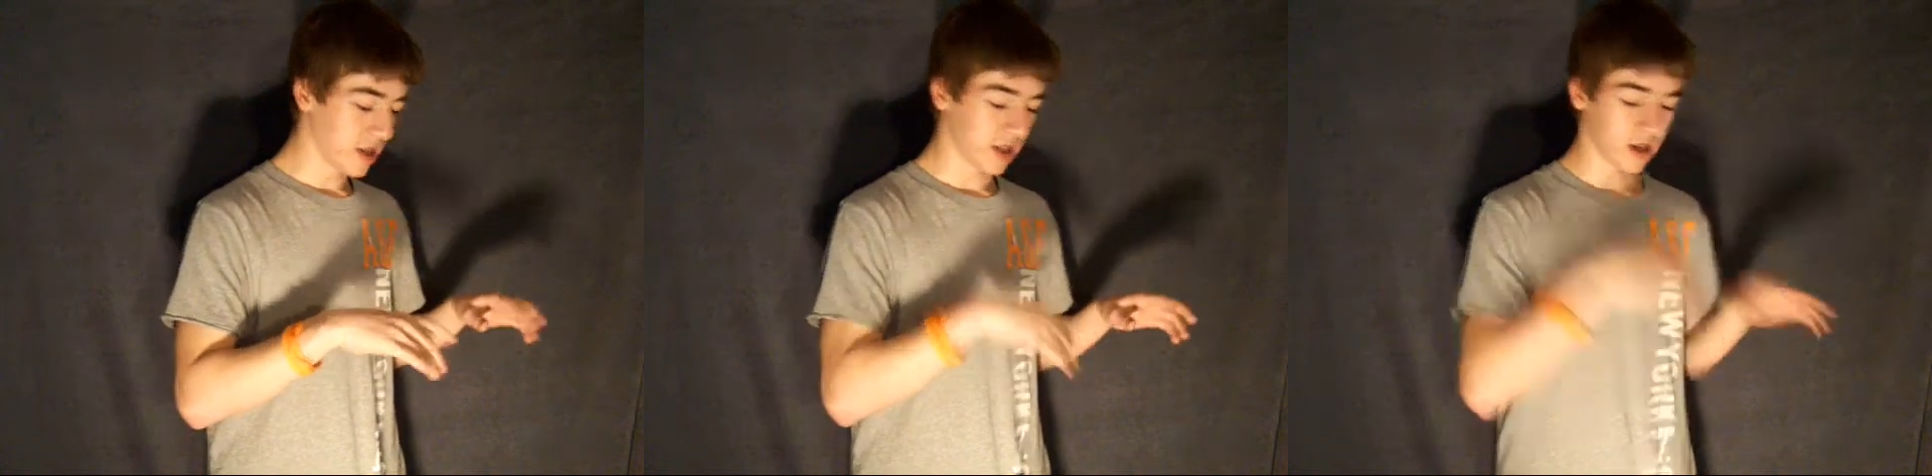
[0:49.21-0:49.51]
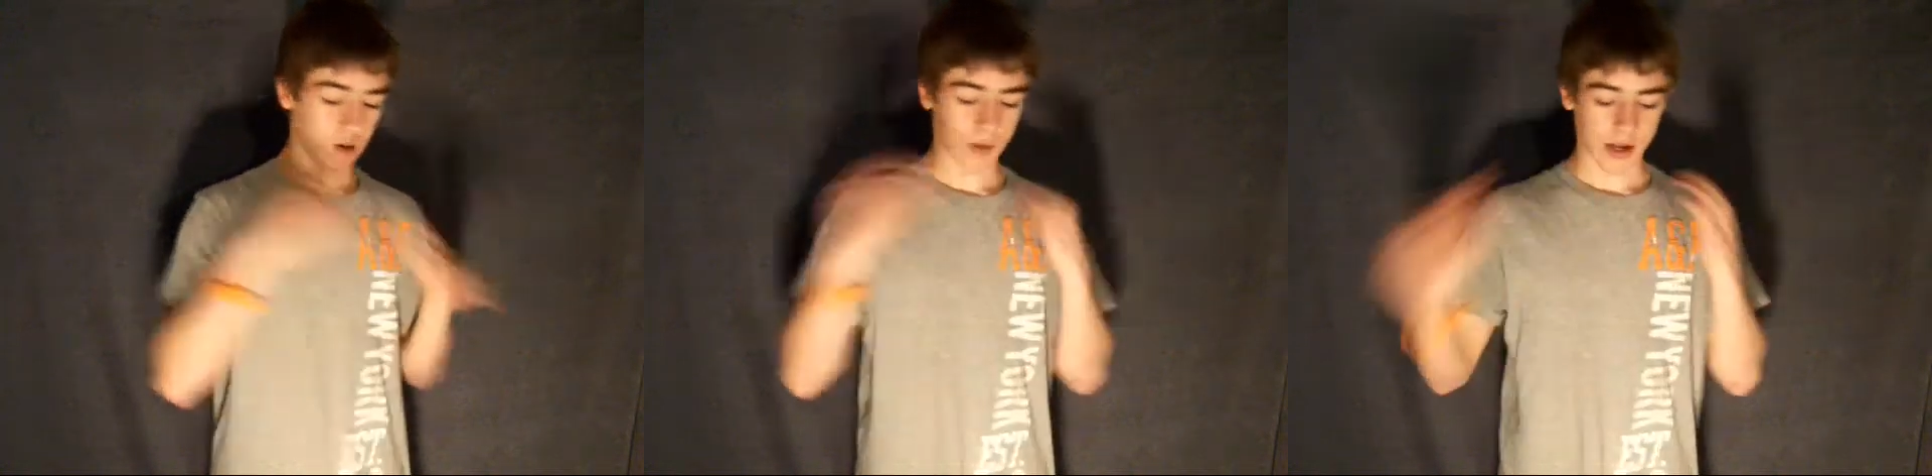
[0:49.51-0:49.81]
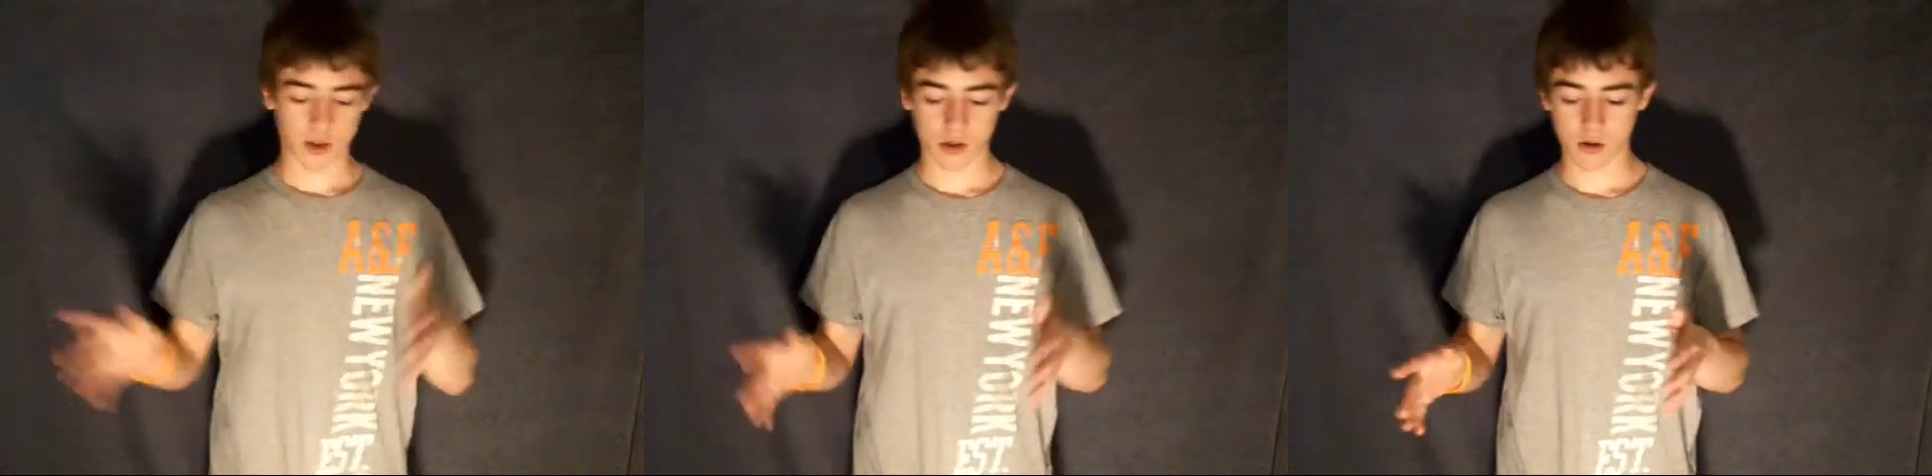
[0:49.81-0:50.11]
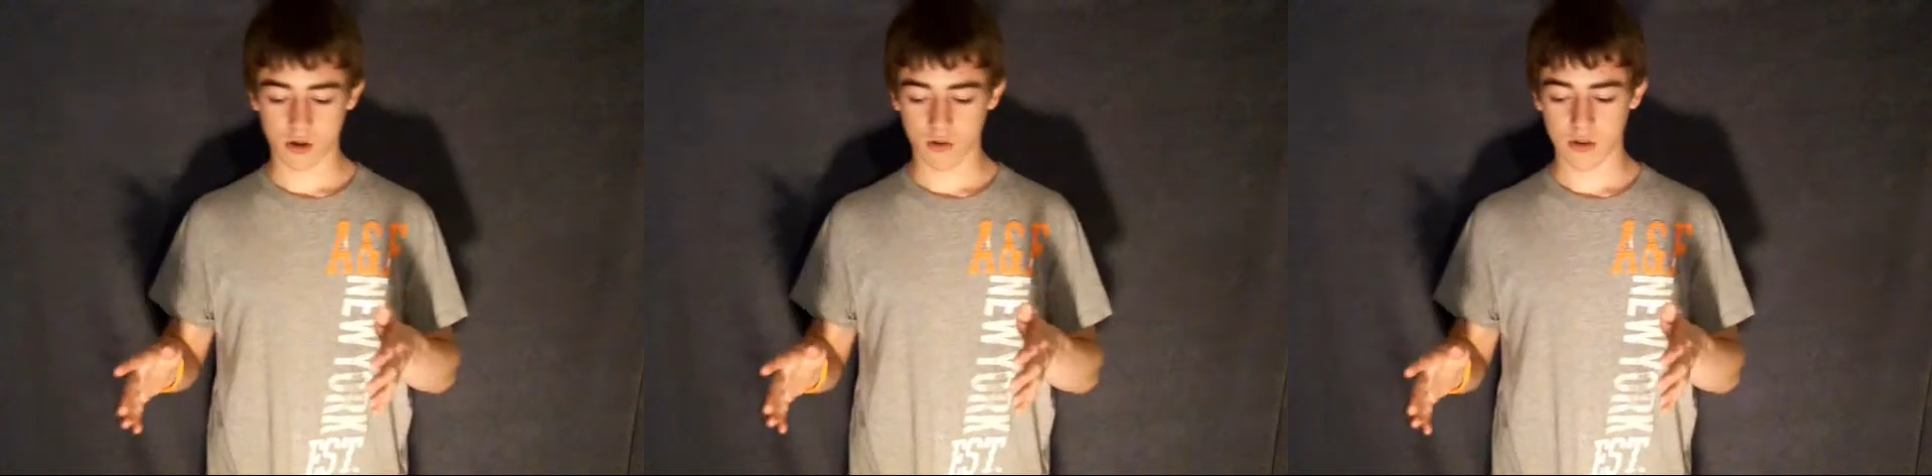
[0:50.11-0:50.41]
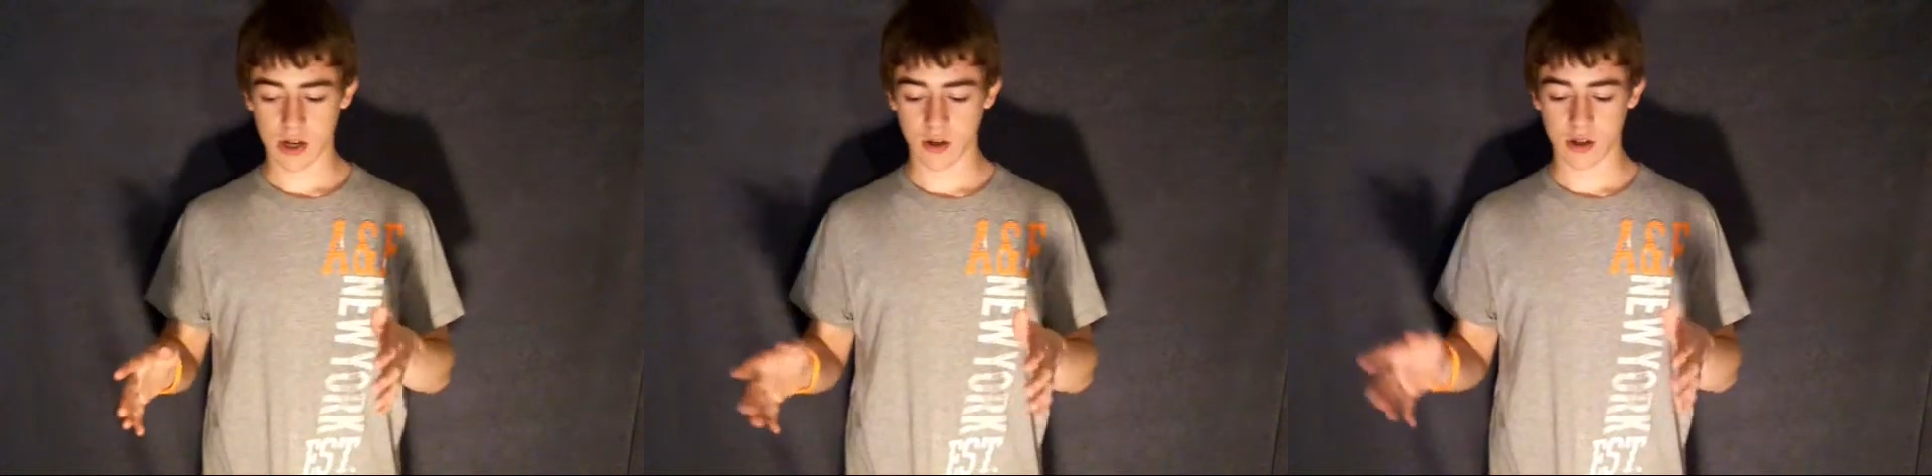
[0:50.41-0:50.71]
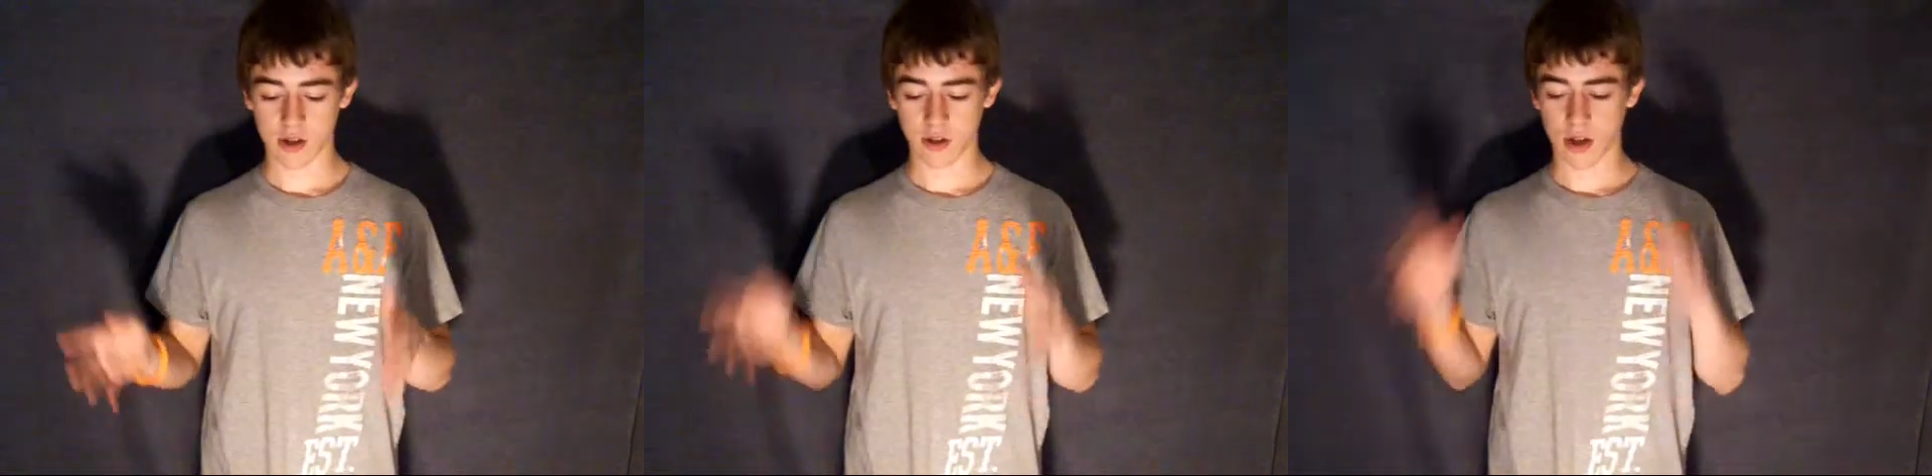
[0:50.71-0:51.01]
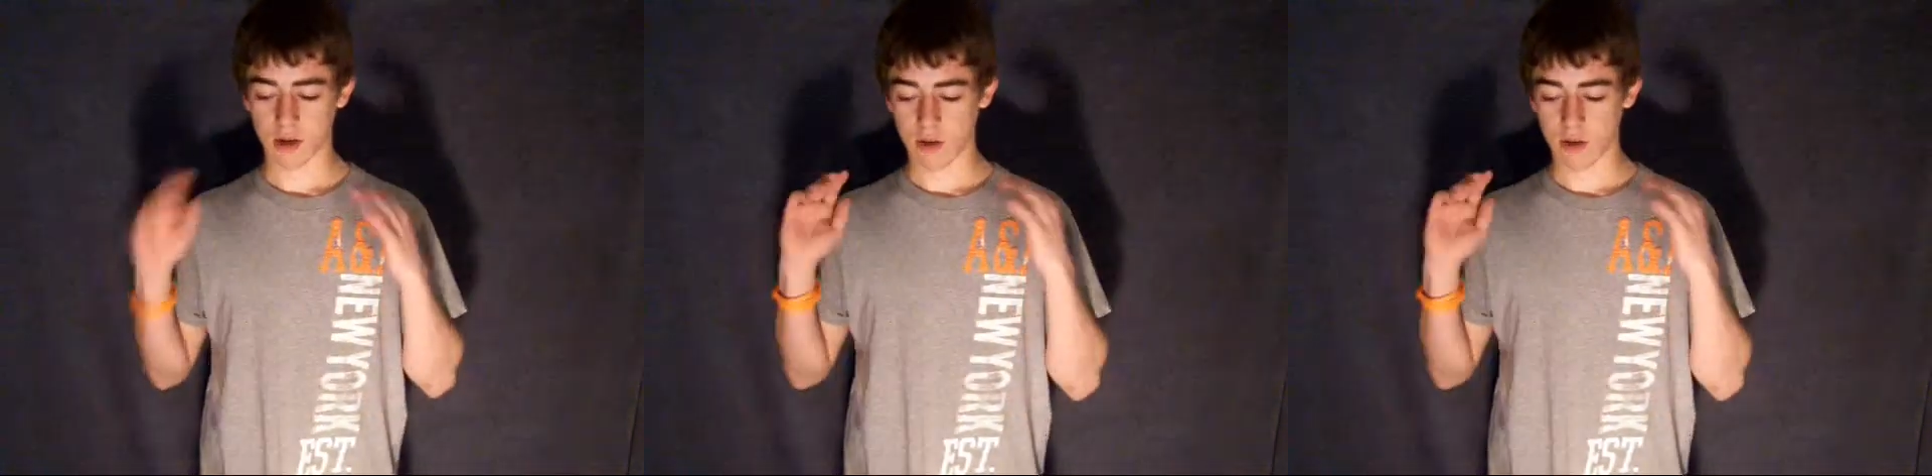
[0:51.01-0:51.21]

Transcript: then go back to your YouTube video, and then you're like,